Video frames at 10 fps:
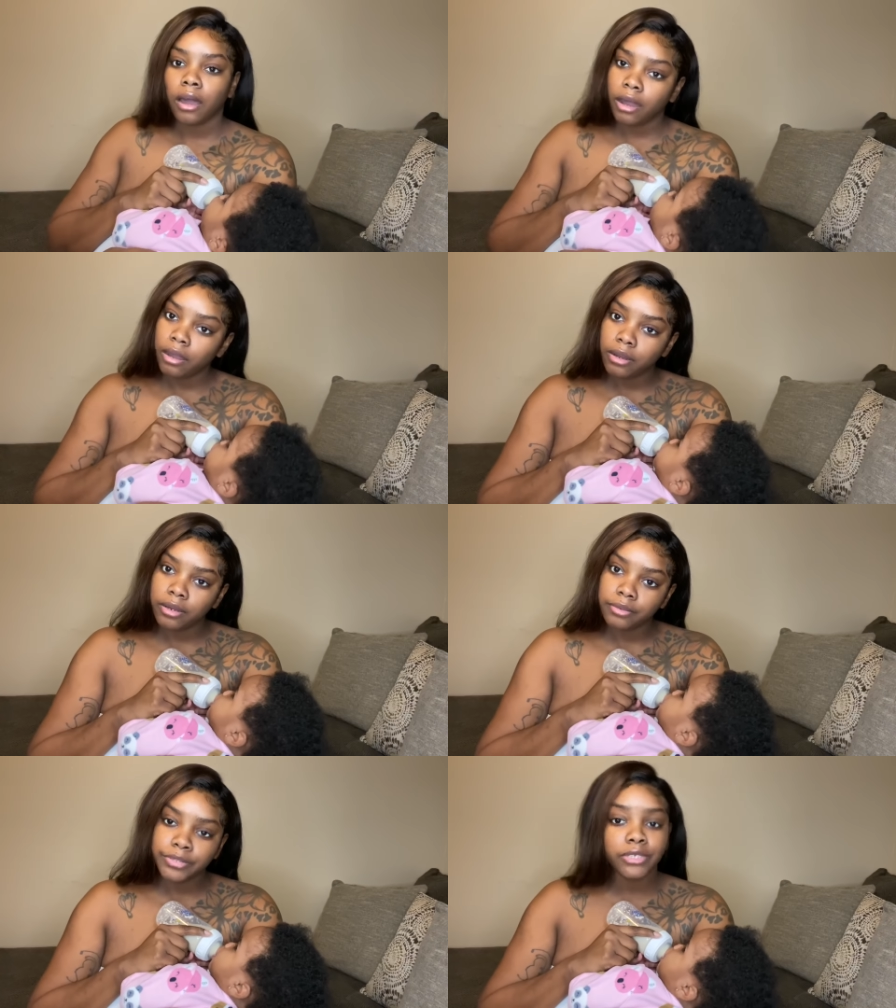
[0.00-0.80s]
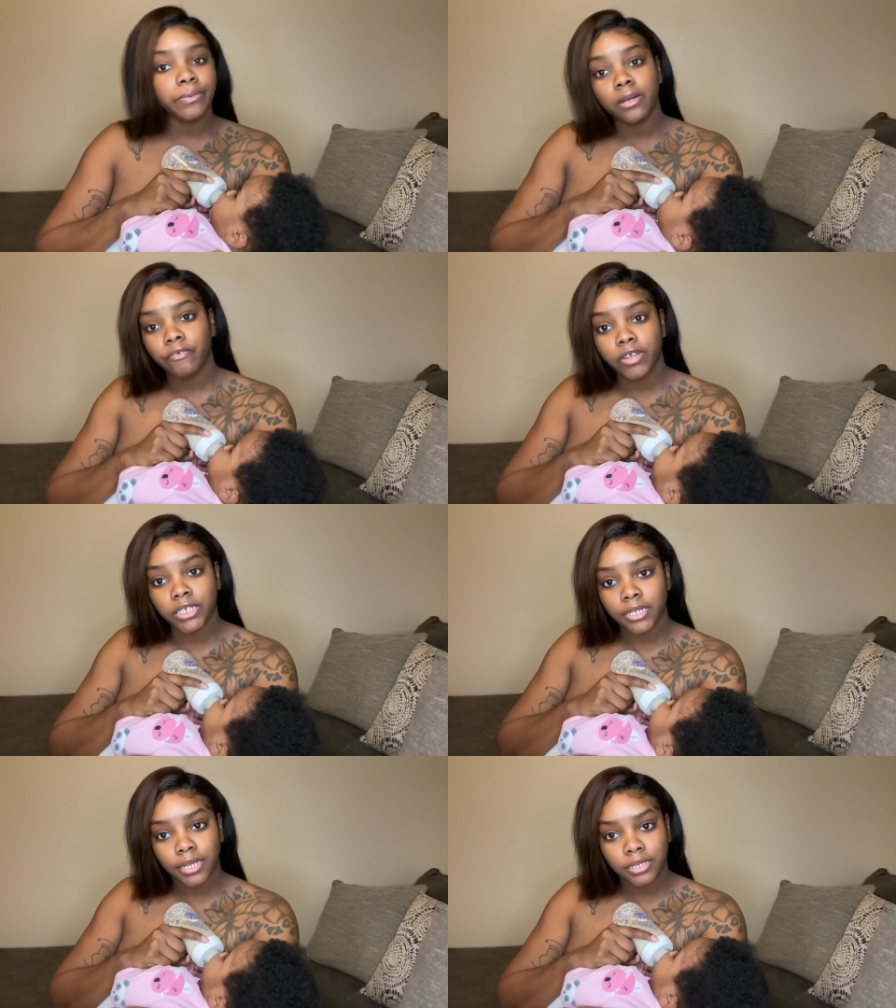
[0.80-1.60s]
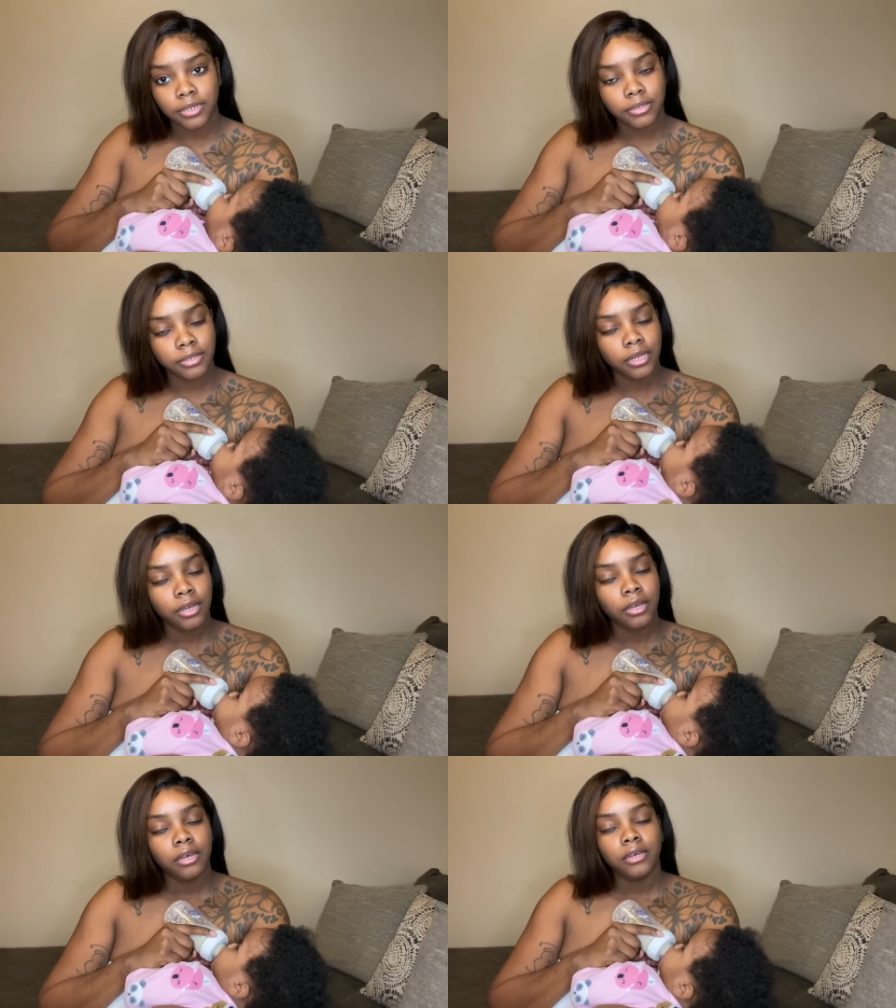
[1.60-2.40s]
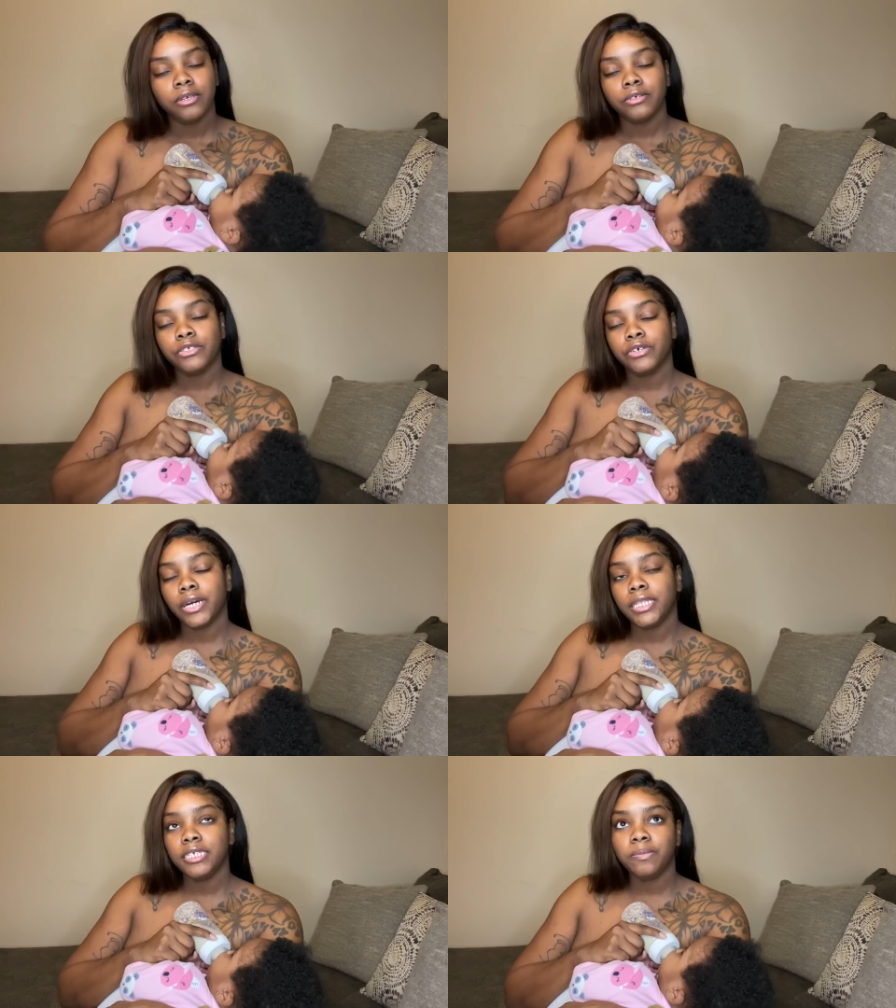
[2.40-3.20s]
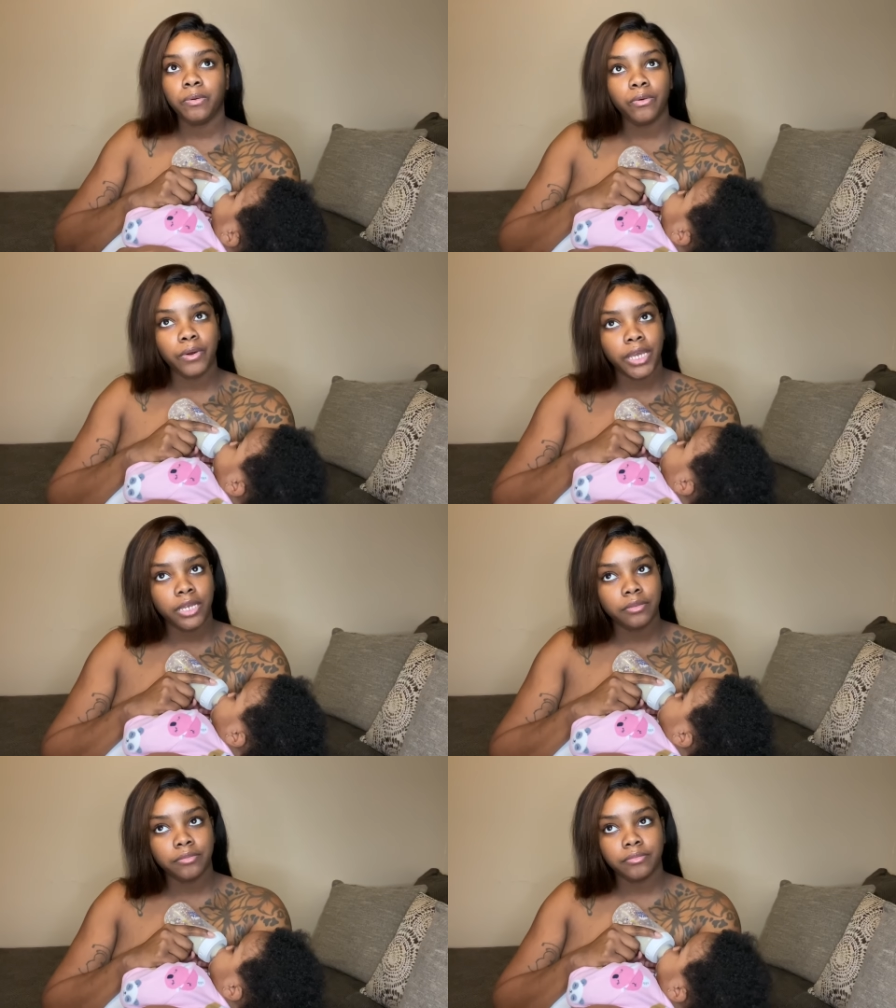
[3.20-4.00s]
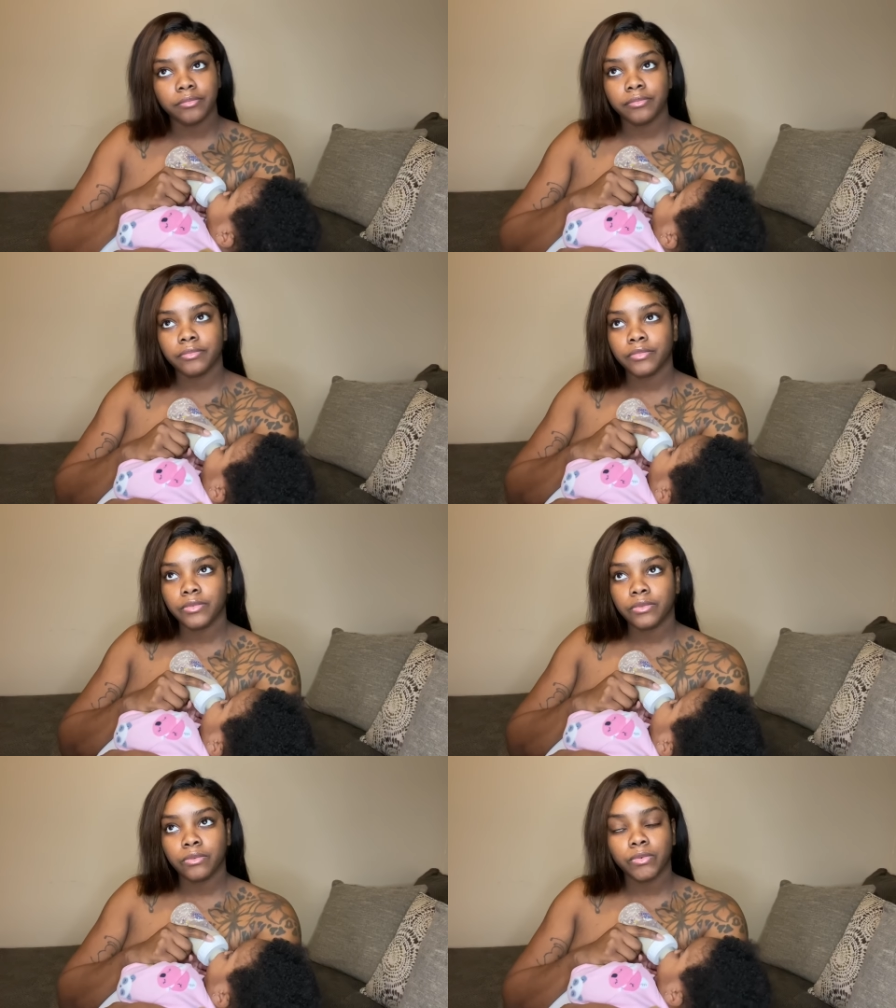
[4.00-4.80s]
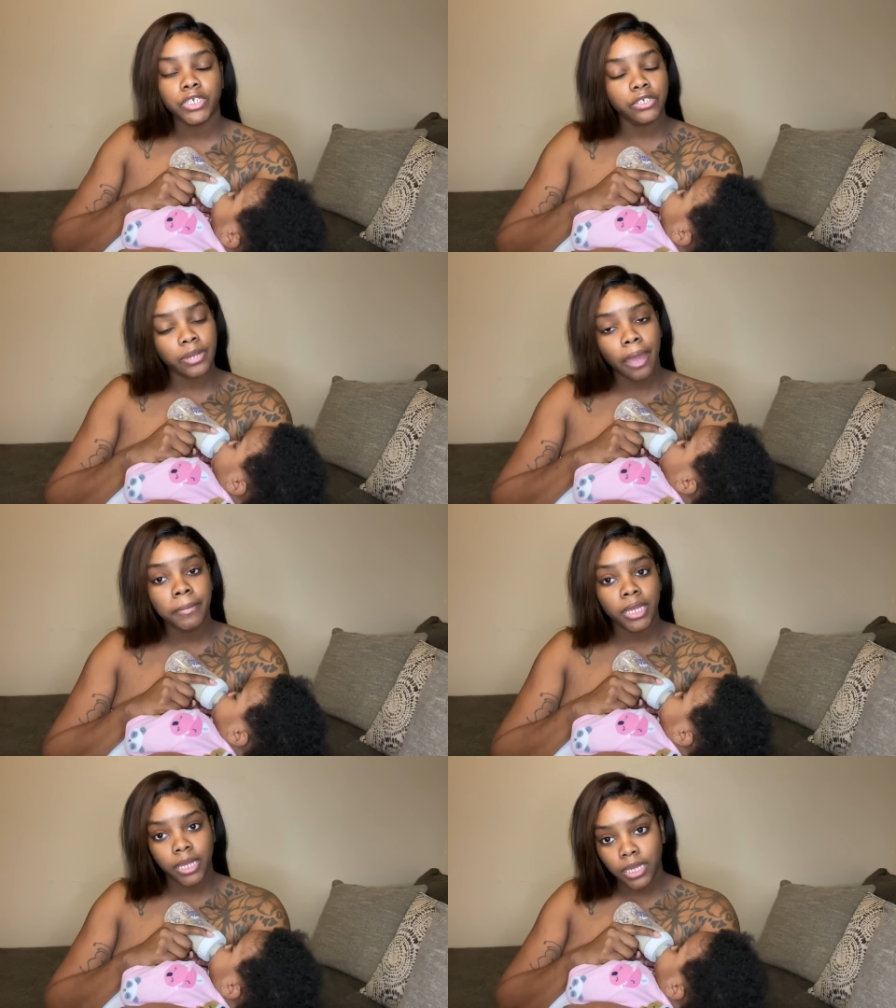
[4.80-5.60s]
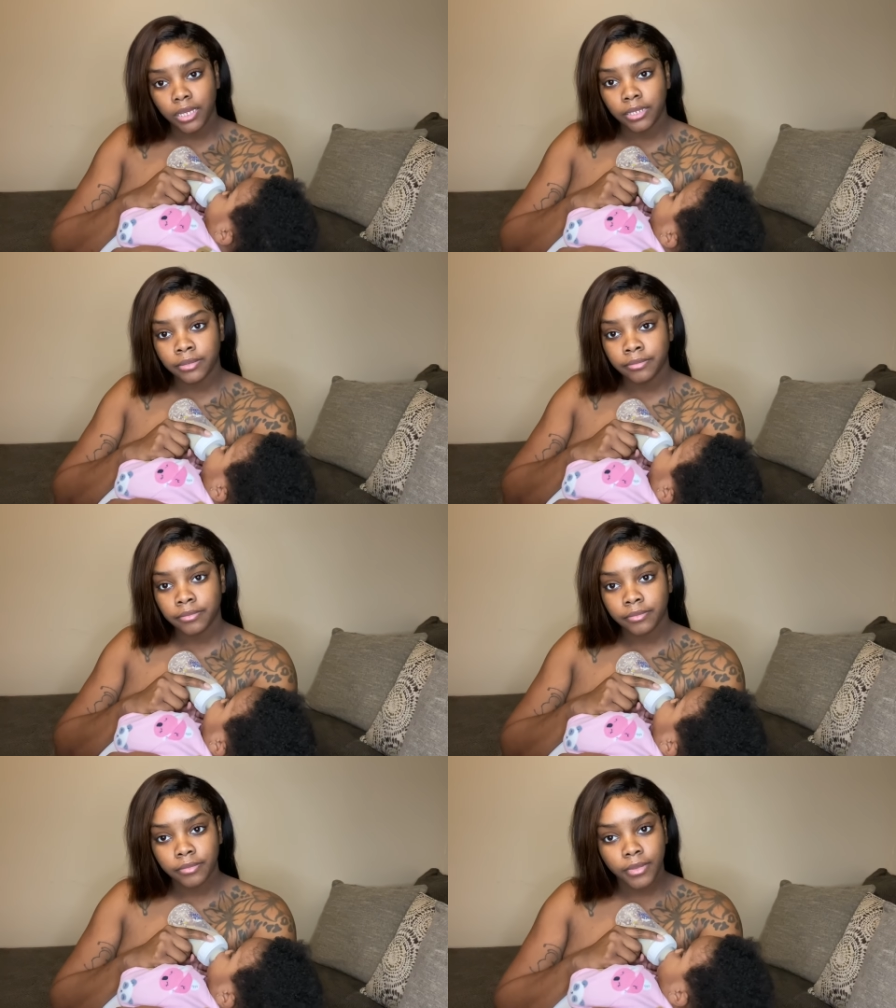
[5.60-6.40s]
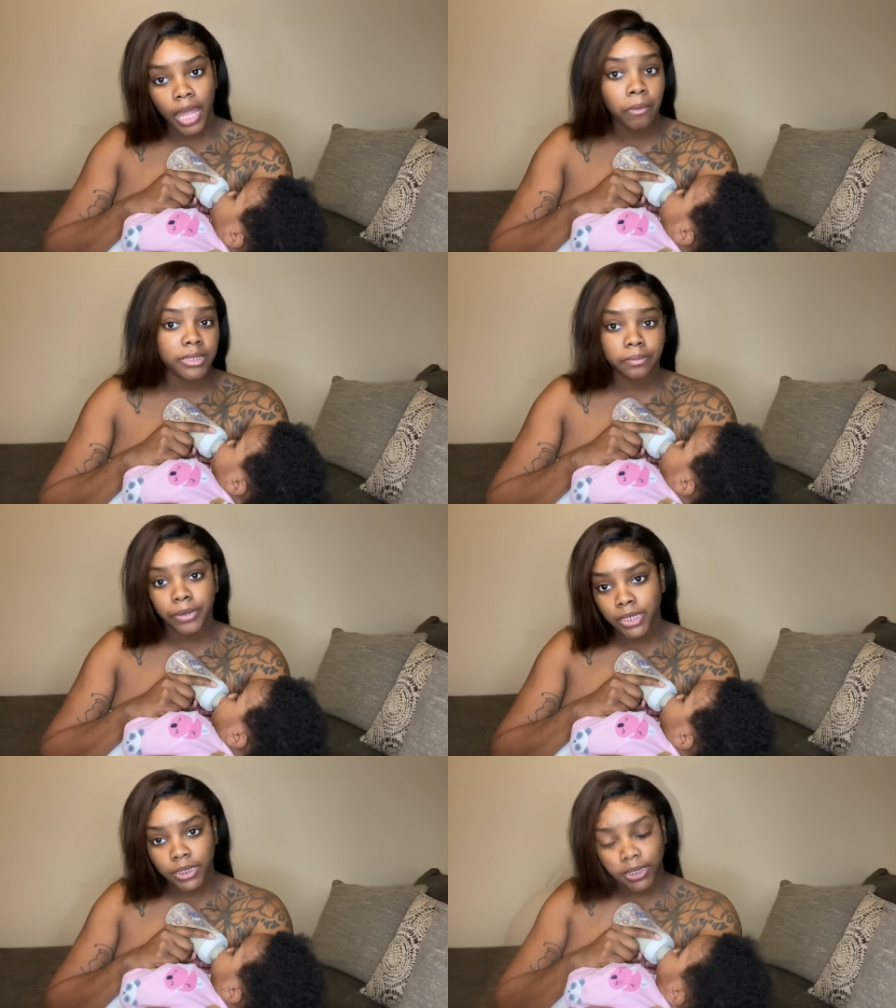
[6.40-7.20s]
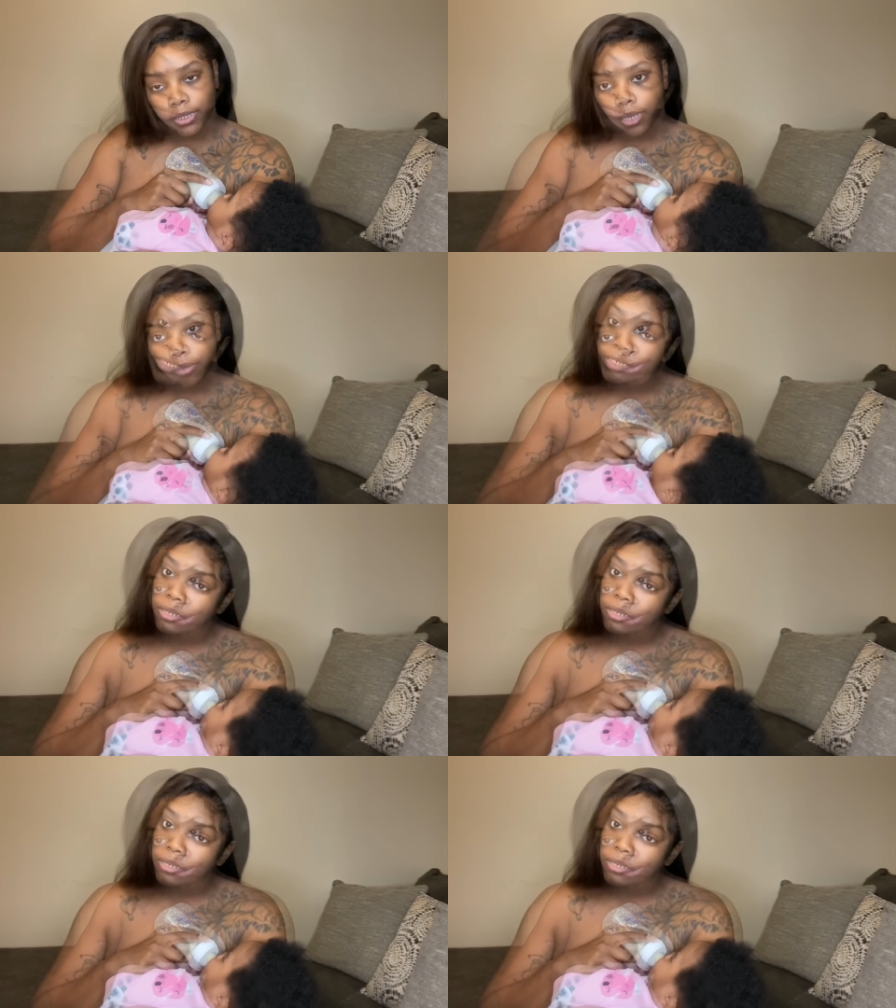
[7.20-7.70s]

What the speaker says: So we're going to finish like this. So at this point, when she tried me again, I wasn't pregnant with.